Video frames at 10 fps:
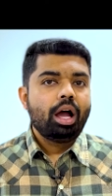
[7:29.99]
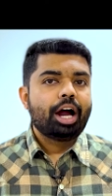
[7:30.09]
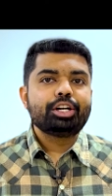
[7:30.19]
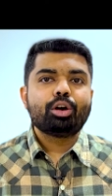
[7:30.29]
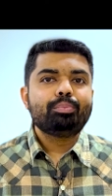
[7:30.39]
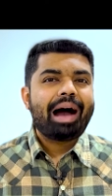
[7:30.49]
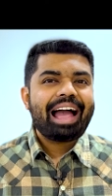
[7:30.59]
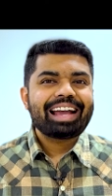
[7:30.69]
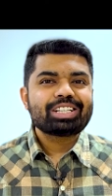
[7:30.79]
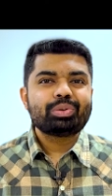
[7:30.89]
and your
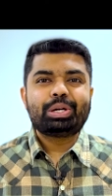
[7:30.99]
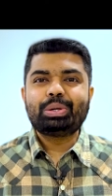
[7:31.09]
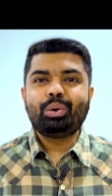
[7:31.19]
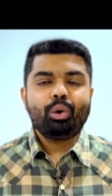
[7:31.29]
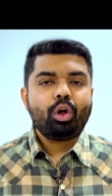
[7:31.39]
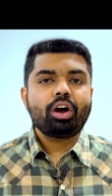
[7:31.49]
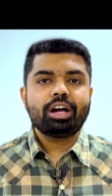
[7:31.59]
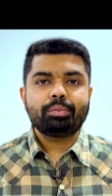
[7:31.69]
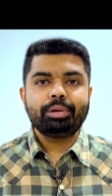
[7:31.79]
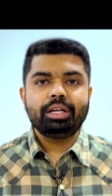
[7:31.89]
banks will no longer
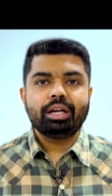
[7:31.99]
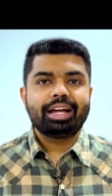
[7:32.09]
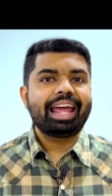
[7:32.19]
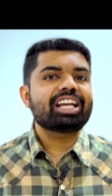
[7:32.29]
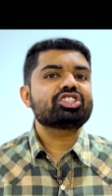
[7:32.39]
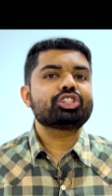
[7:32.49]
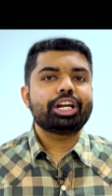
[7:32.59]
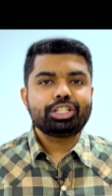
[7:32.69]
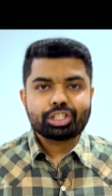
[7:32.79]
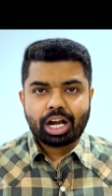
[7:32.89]
be an
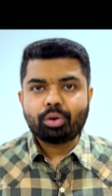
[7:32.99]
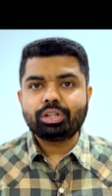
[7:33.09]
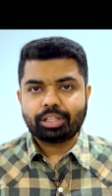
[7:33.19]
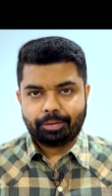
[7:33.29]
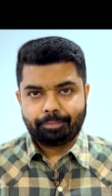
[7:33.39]
exchange counter.